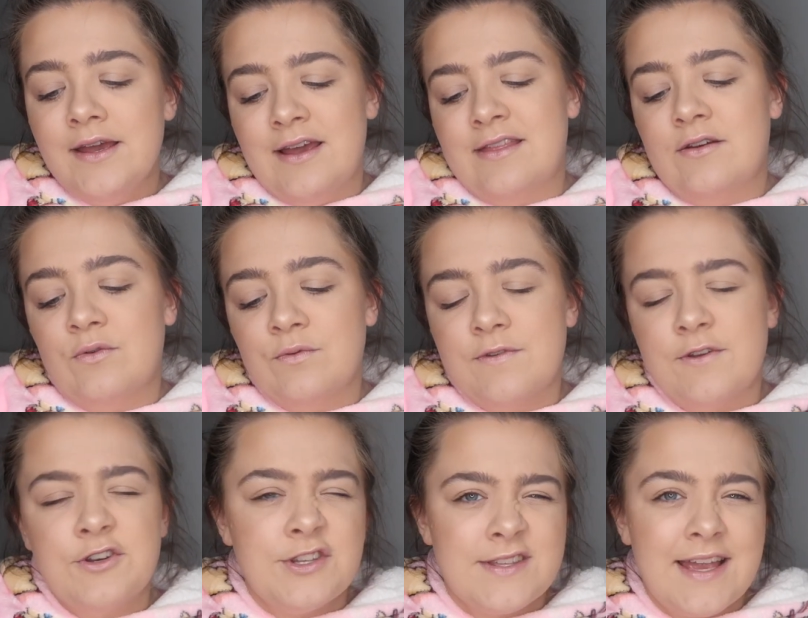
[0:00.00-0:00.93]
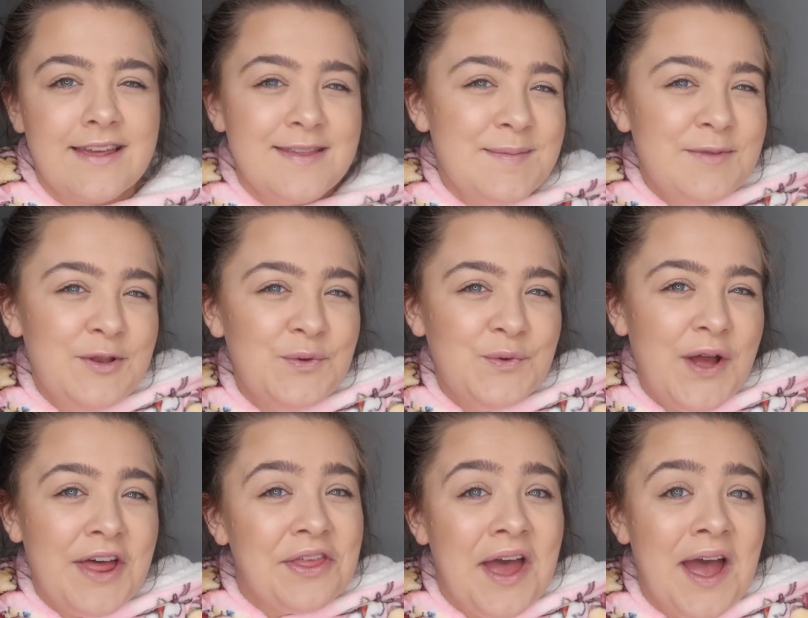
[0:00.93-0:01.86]
And then also just like some little
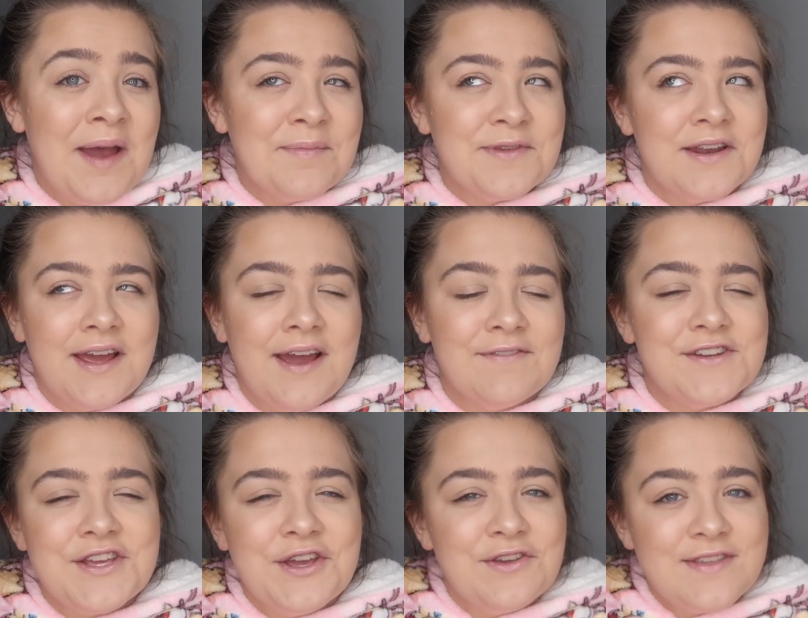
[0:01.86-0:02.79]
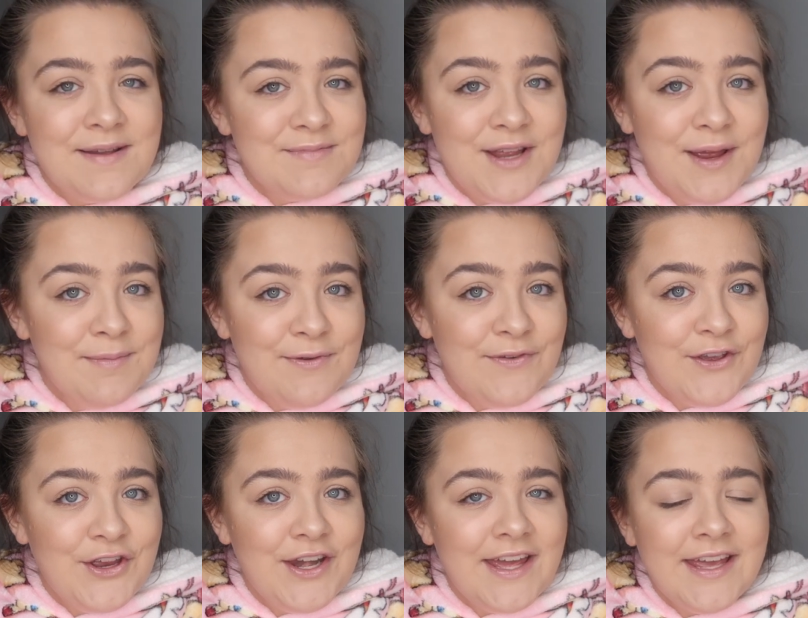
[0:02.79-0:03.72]
other apps that I have to use sometimes for
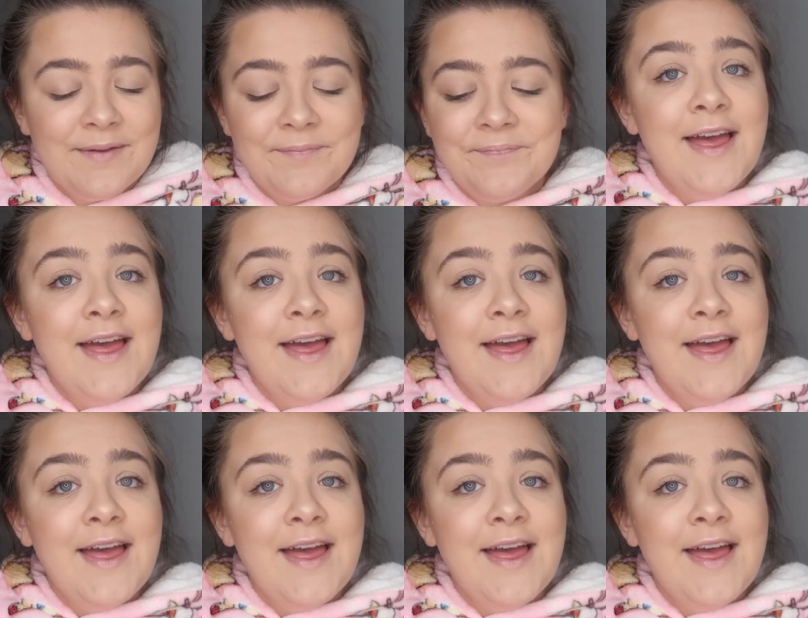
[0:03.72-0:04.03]
uni.